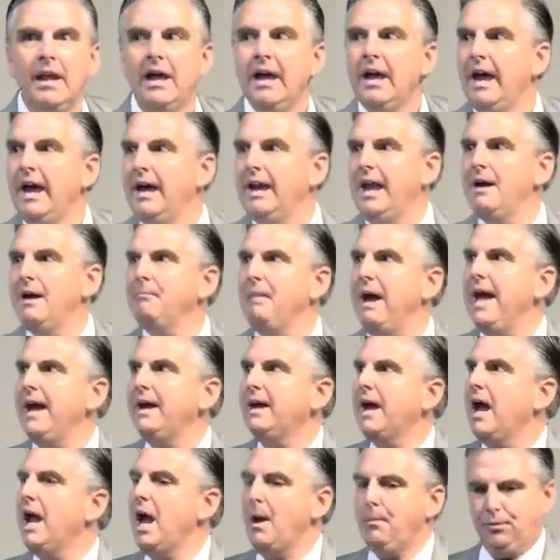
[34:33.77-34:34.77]
And that man
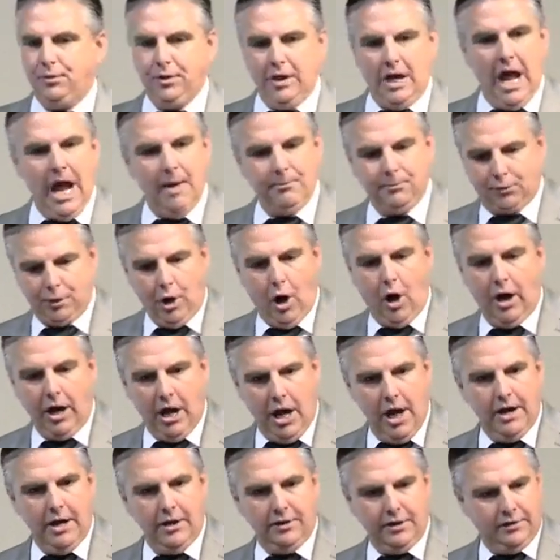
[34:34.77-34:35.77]
got up and said, I'm sorry,
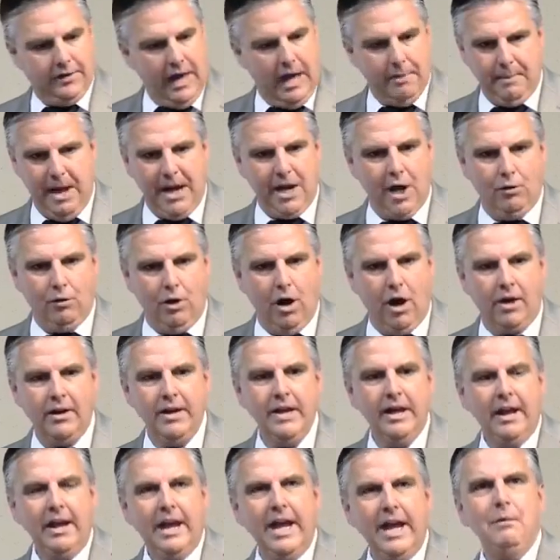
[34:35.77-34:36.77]
honey, they made it wrong.
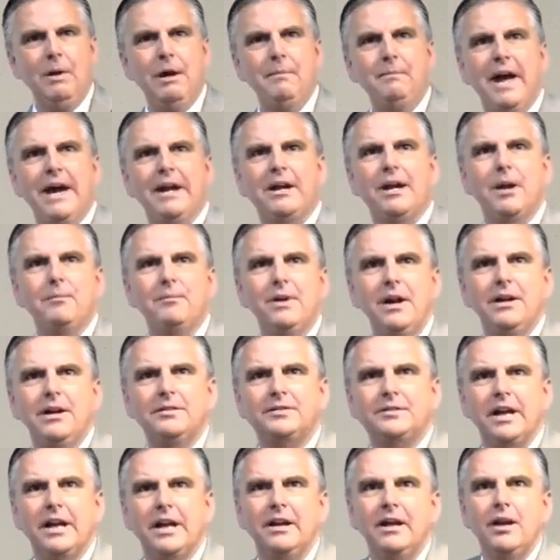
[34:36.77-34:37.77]
He went back up there and
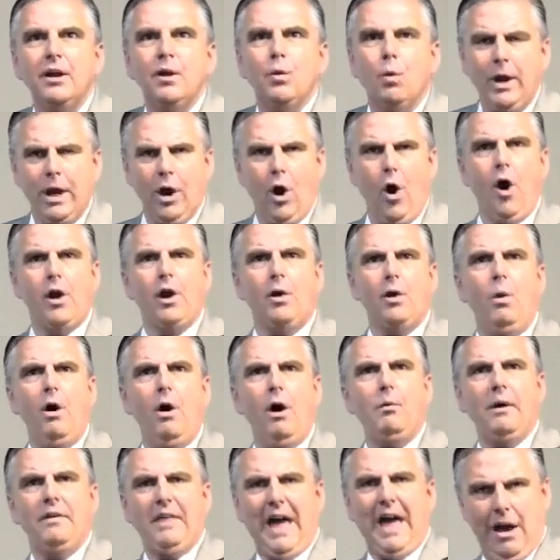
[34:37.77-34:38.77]
said, We ordered
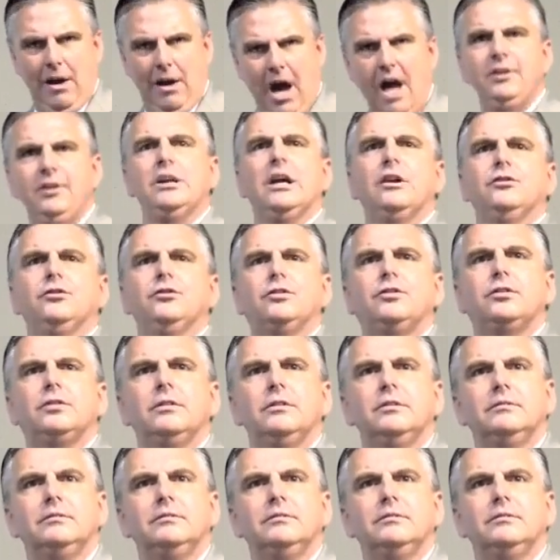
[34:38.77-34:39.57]
one without onions.